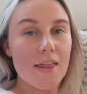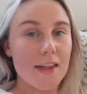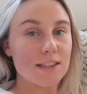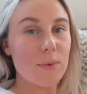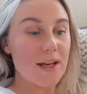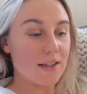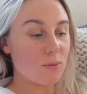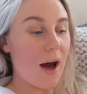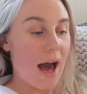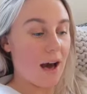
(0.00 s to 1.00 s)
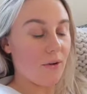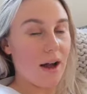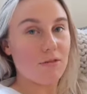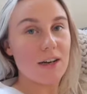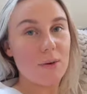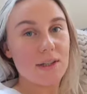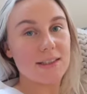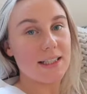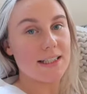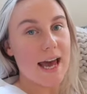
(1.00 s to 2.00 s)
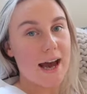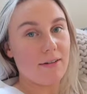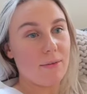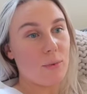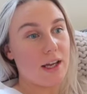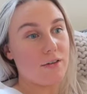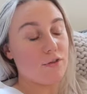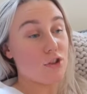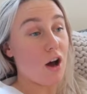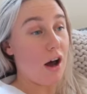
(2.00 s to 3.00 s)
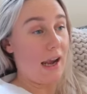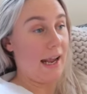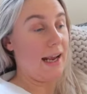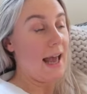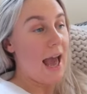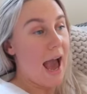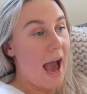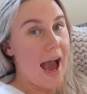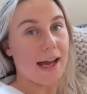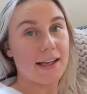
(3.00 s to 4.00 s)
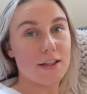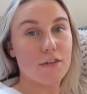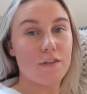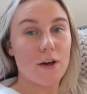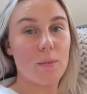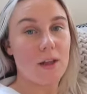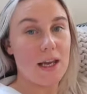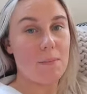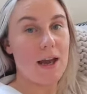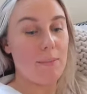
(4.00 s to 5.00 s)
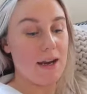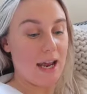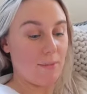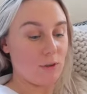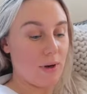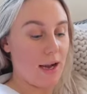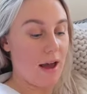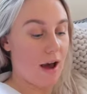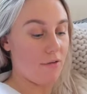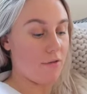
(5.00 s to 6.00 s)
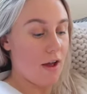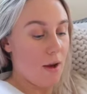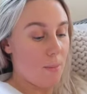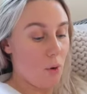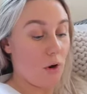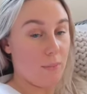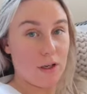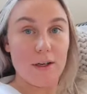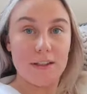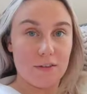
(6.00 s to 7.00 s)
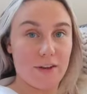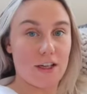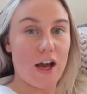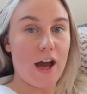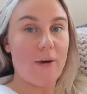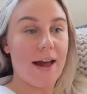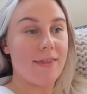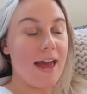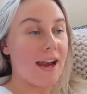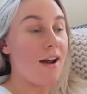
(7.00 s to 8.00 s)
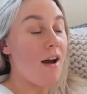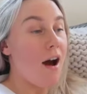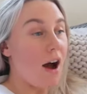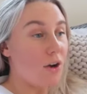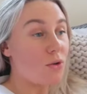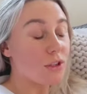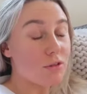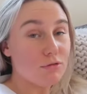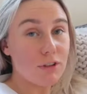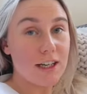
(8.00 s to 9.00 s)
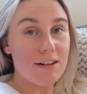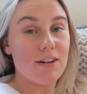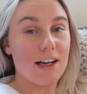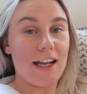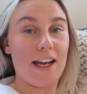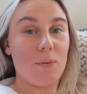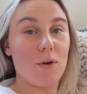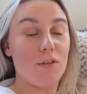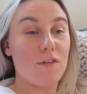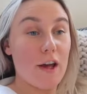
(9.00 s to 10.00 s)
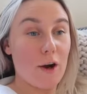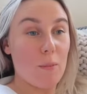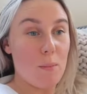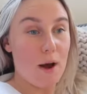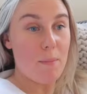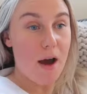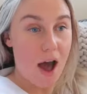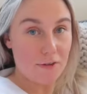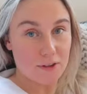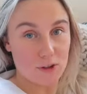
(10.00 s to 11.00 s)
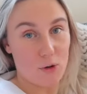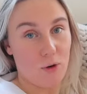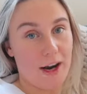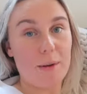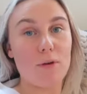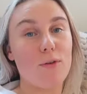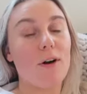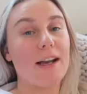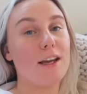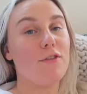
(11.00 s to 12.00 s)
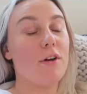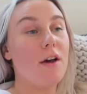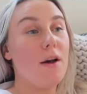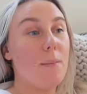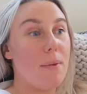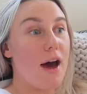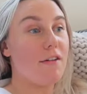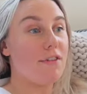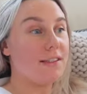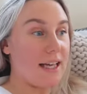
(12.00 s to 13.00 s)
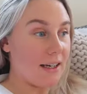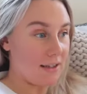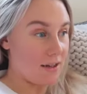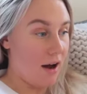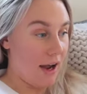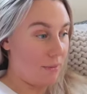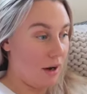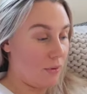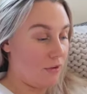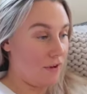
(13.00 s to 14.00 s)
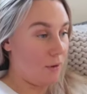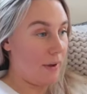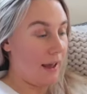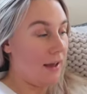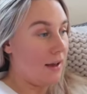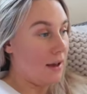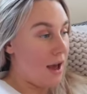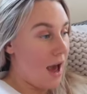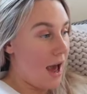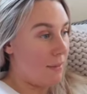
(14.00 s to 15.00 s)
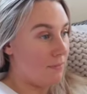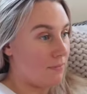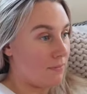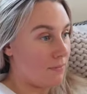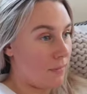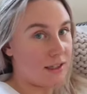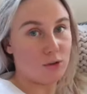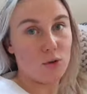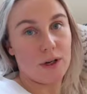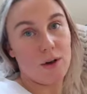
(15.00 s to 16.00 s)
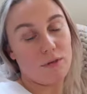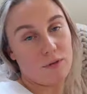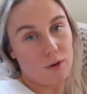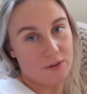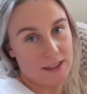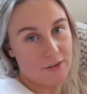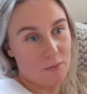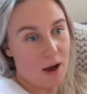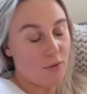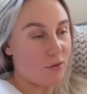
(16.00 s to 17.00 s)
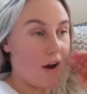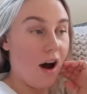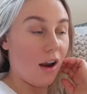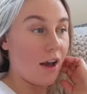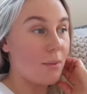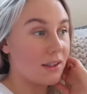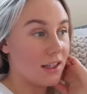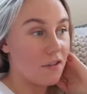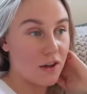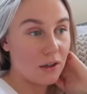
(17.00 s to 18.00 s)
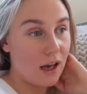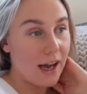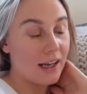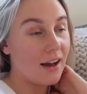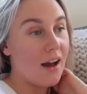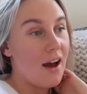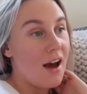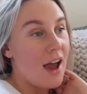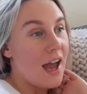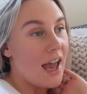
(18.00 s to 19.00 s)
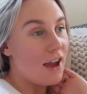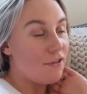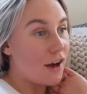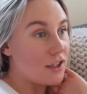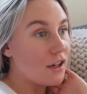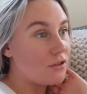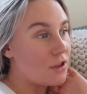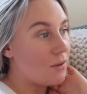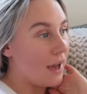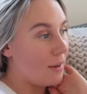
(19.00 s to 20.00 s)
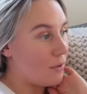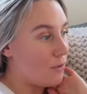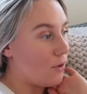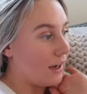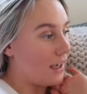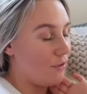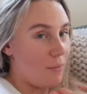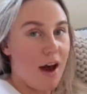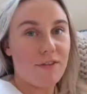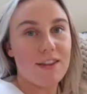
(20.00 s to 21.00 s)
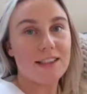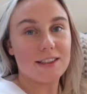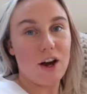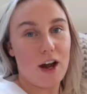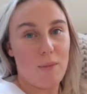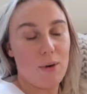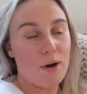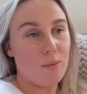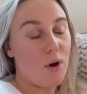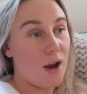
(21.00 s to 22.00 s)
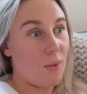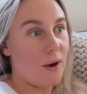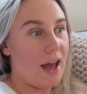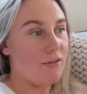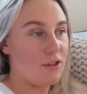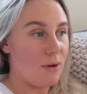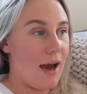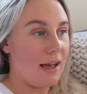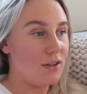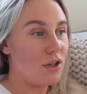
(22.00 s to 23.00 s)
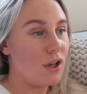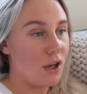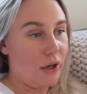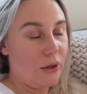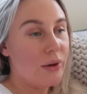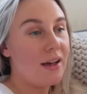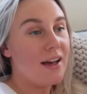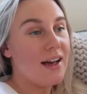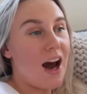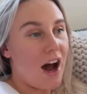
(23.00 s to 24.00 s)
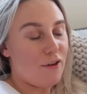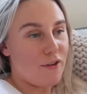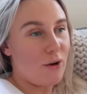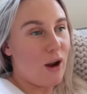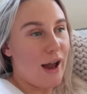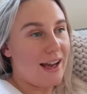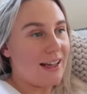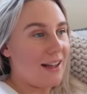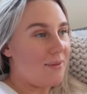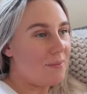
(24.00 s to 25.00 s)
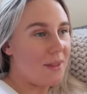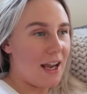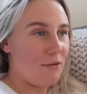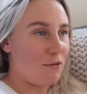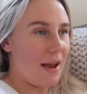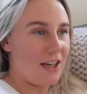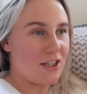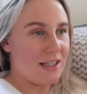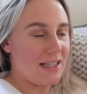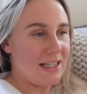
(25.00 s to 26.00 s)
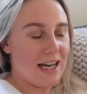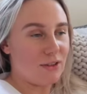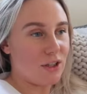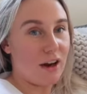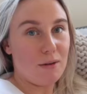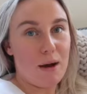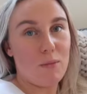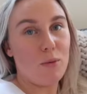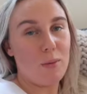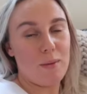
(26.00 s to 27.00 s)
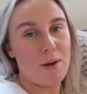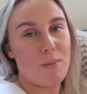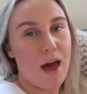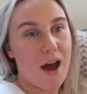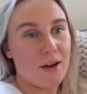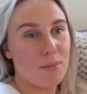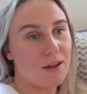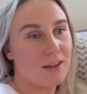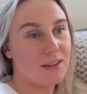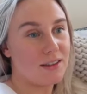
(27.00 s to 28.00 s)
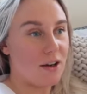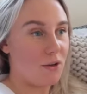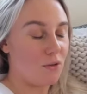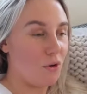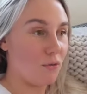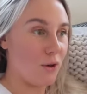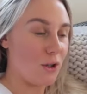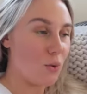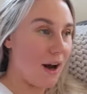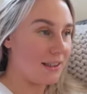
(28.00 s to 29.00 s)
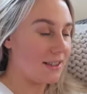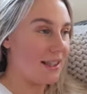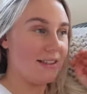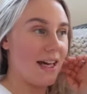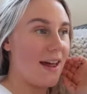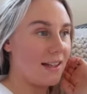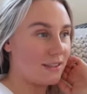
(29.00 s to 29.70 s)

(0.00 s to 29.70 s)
This week as well, I really want to sit down with Charlie and film the baby names we love but won't be using video. And then I also really, really want to film my birth story before I give birth the second time. I want to film it, my story of obviously giving birth with Arlo, because I feel like if I don't do it before I give birth this time, I won't, one, I won't ever do it, and two, I feel like the information, the details that I remember will be a bit blurred because I'd have gone through it twice and things like that.